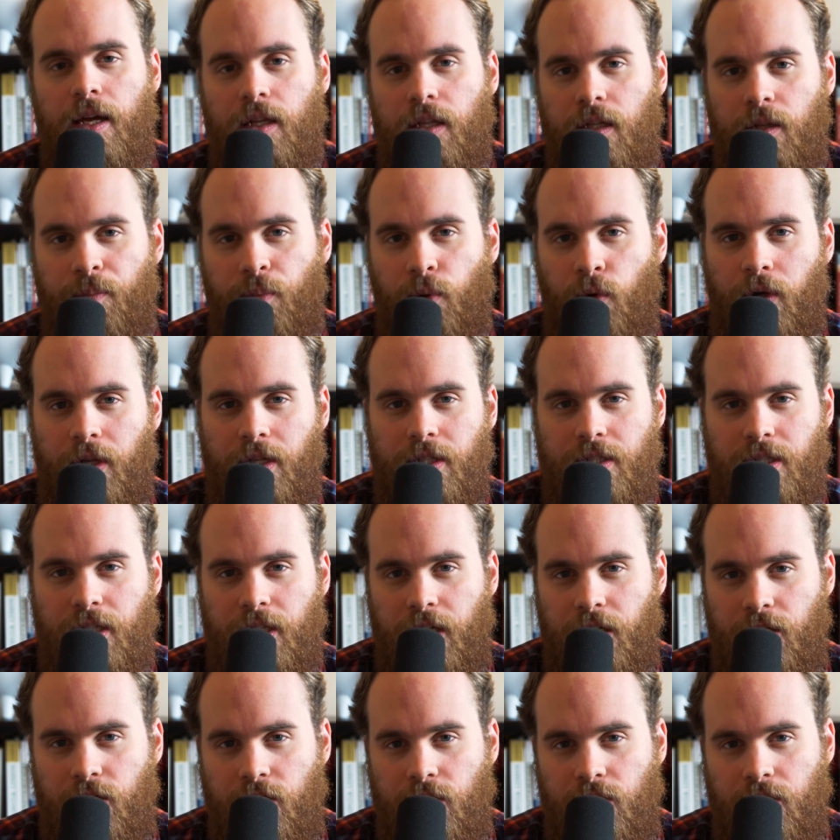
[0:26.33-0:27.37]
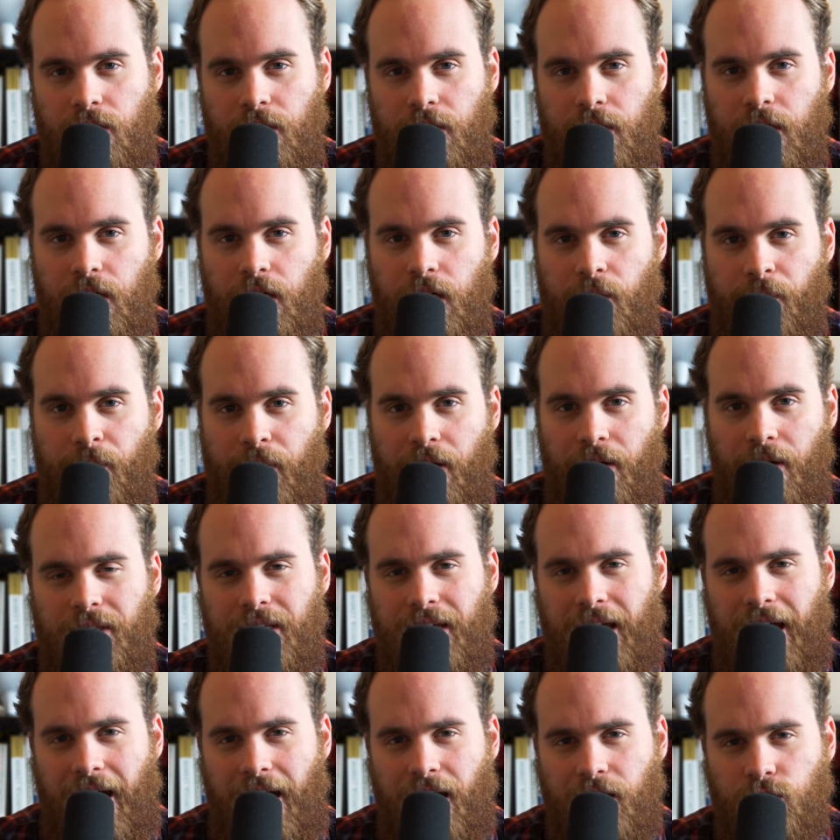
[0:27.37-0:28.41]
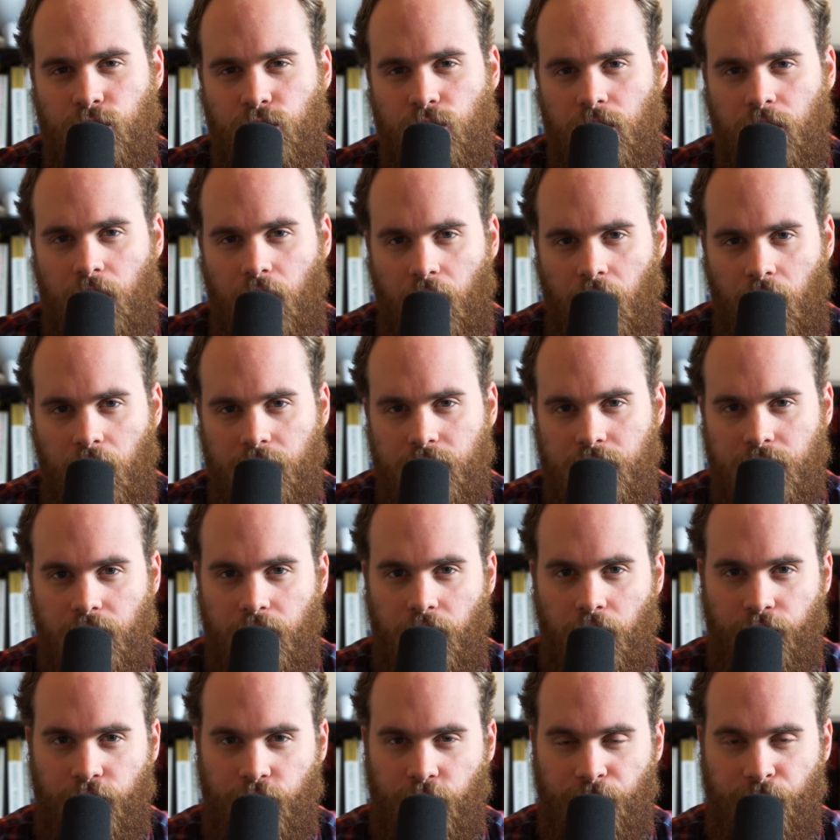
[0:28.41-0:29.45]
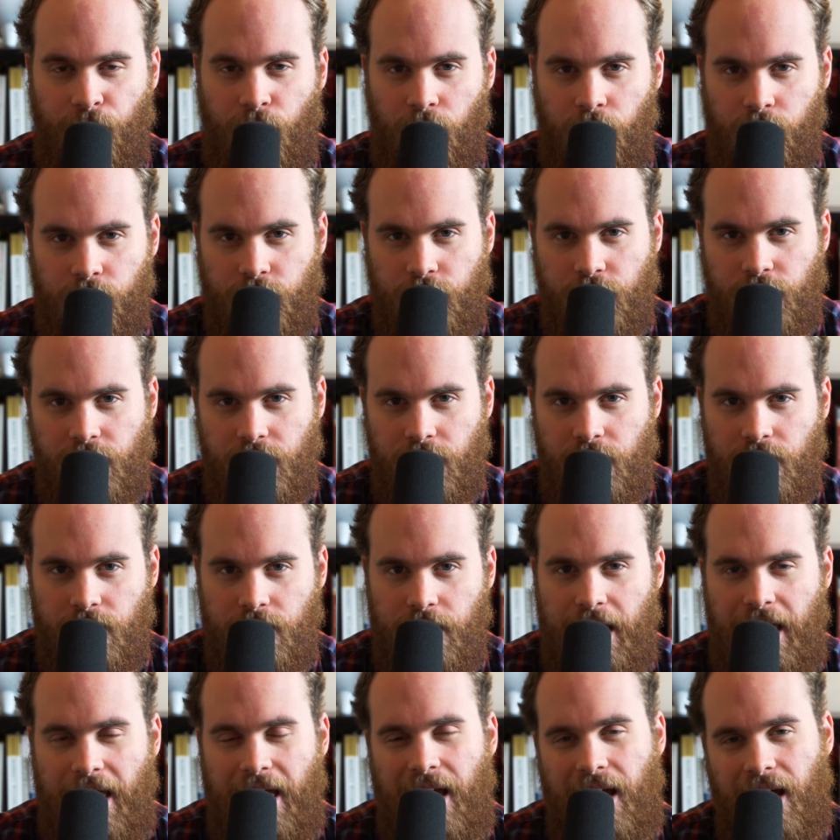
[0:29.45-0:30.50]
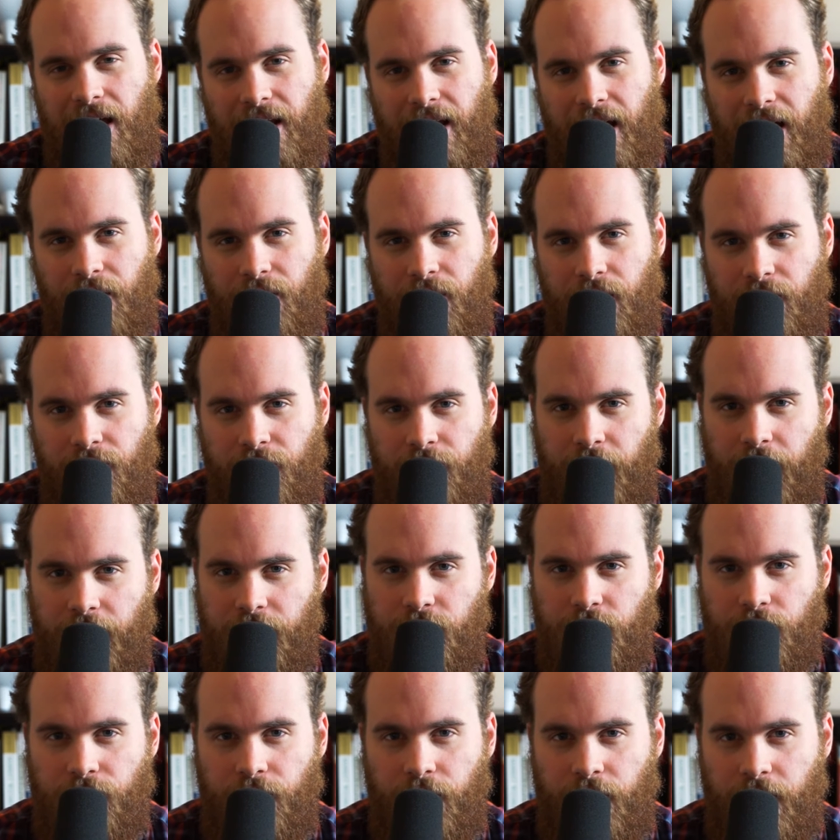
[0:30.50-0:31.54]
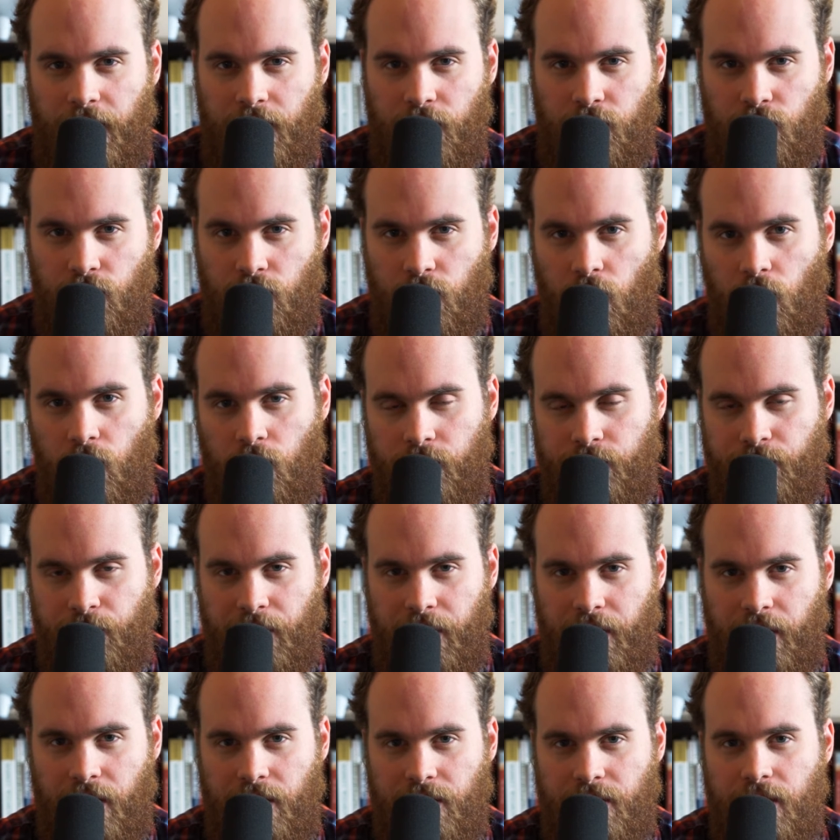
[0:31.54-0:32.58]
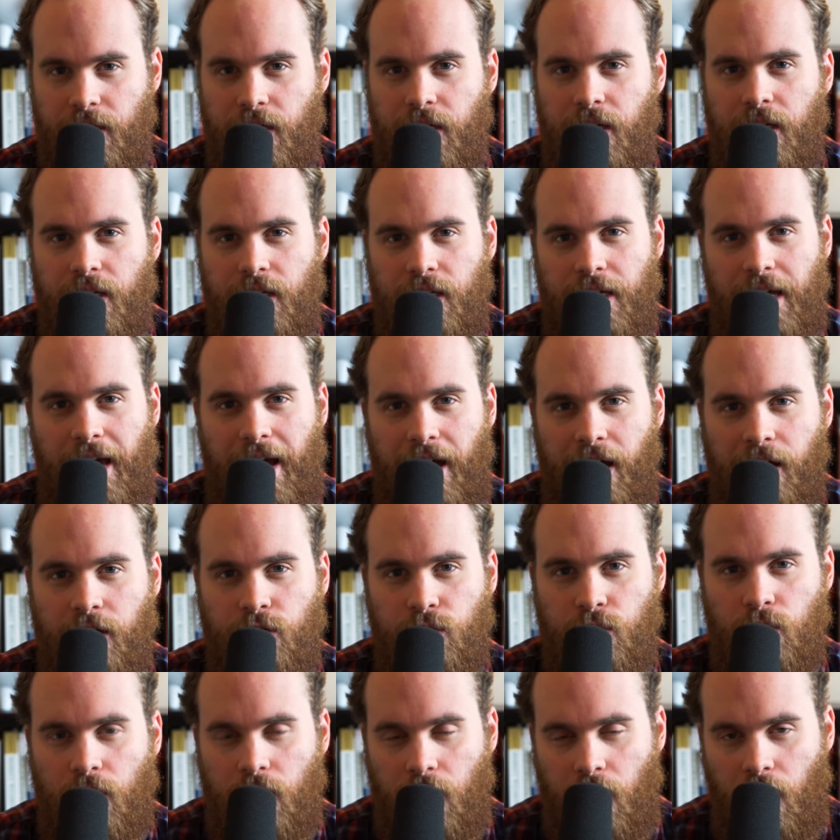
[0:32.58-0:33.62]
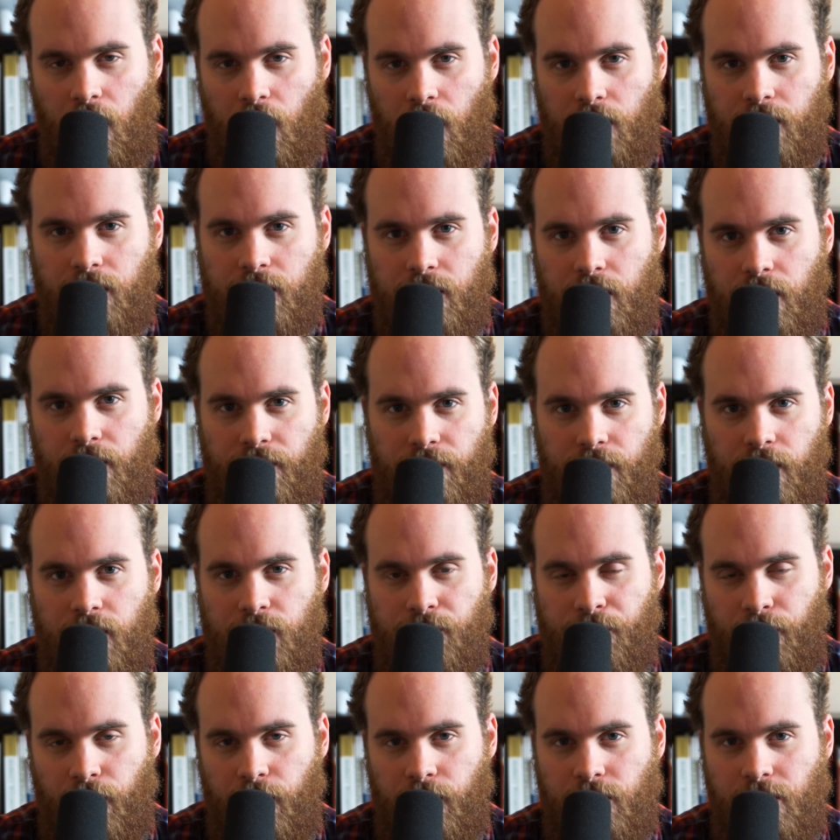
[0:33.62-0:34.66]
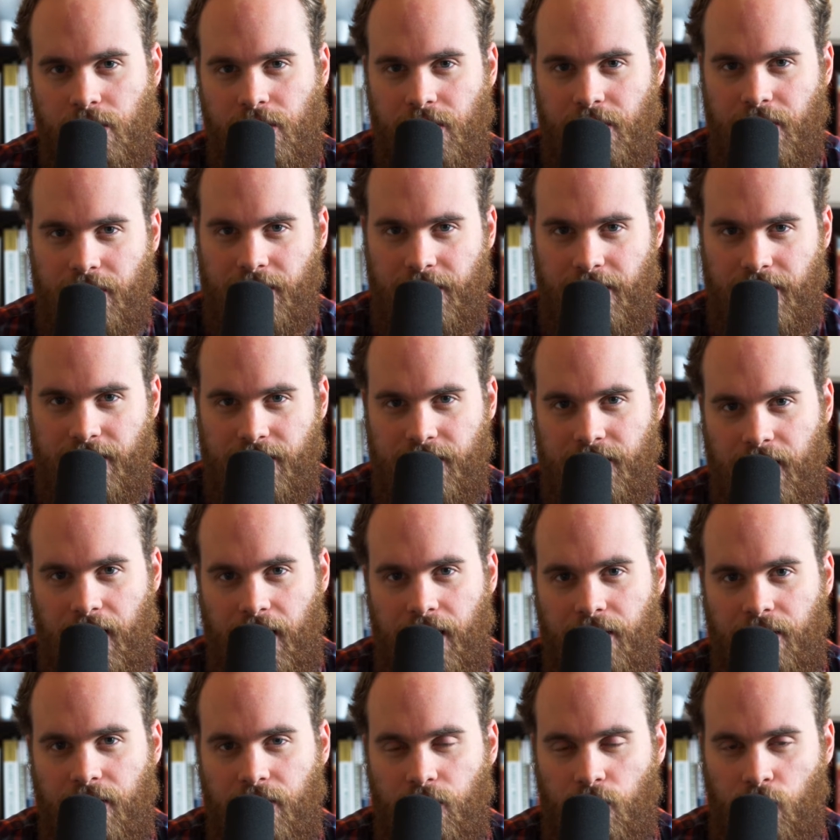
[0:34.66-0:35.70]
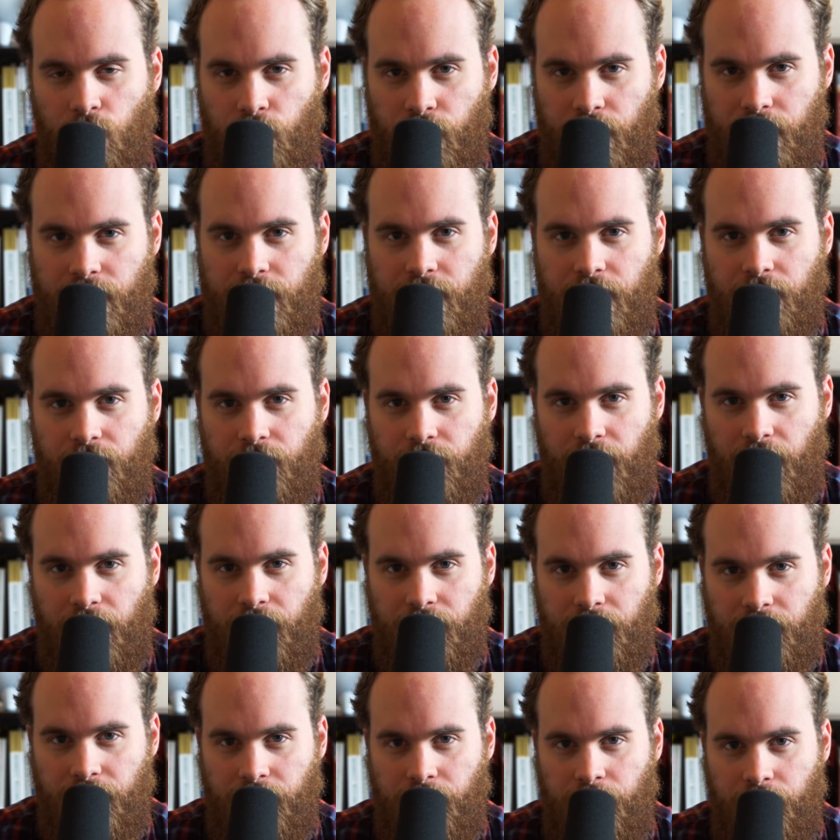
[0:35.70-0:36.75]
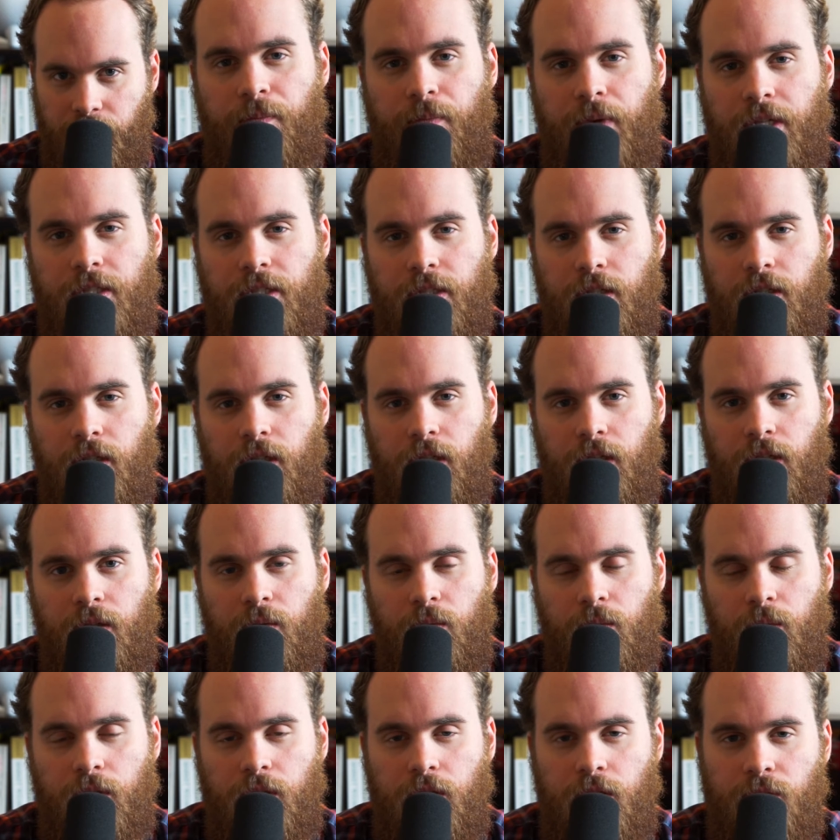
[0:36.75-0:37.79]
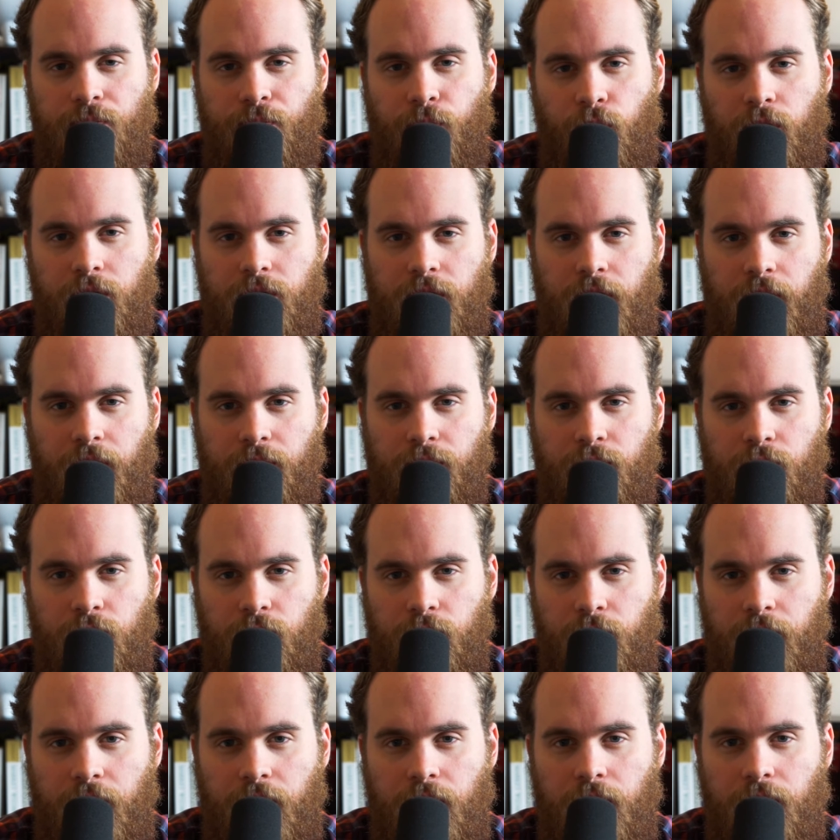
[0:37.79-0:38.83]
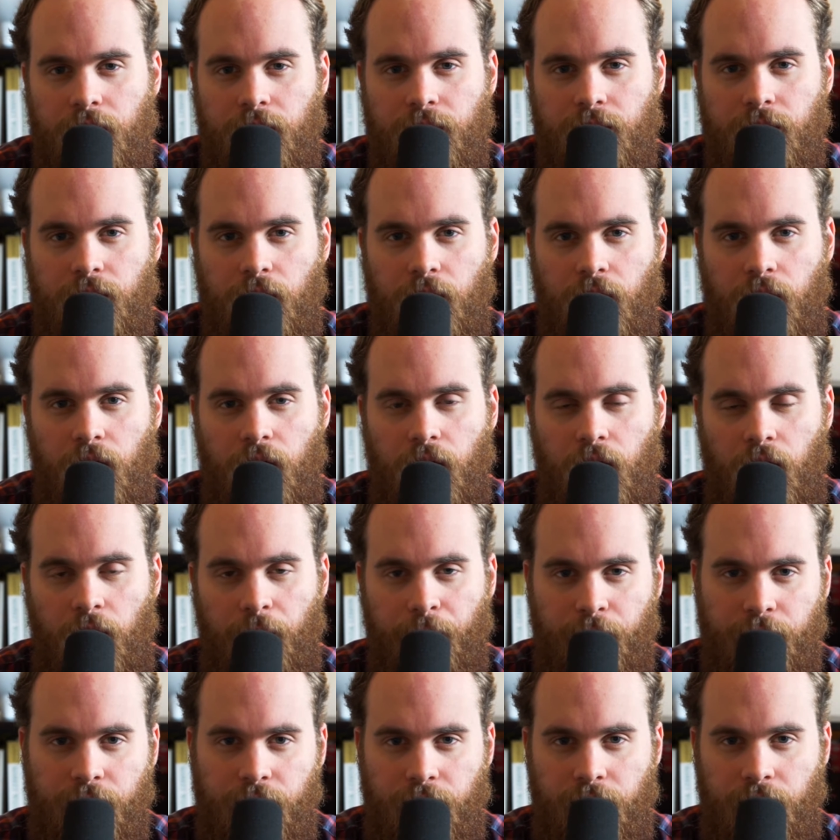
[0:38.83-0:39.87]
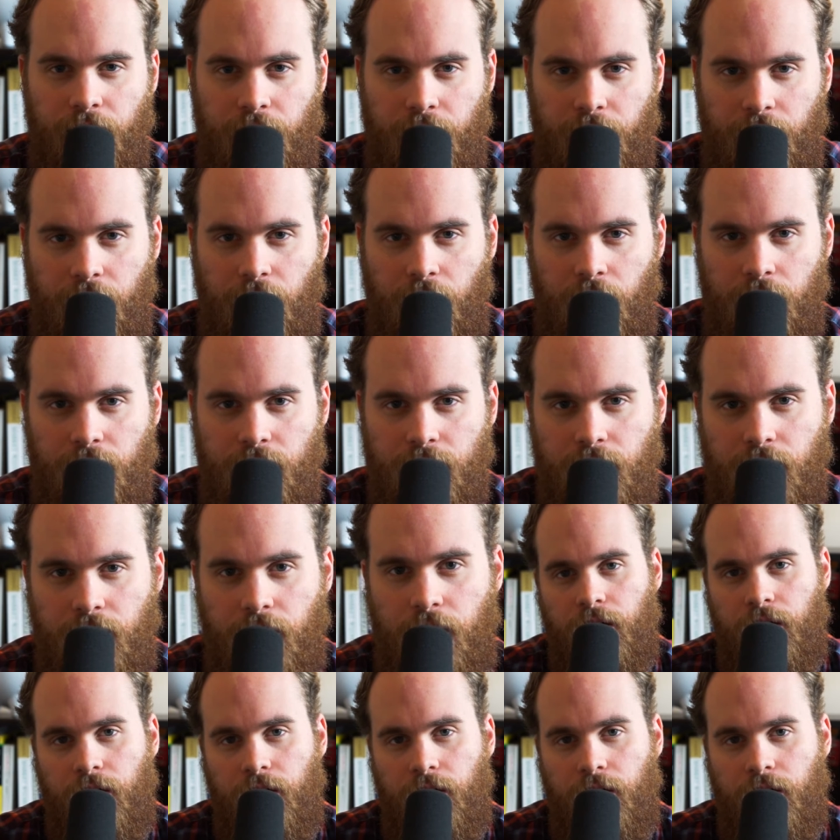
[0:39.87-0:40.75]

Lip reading: The point is to get you thinking about the actual cost of your purchases and how they affect your financial goals, because the actual cost of these purchases is not the retail value. Basically, what this boils down to is opportunity cost.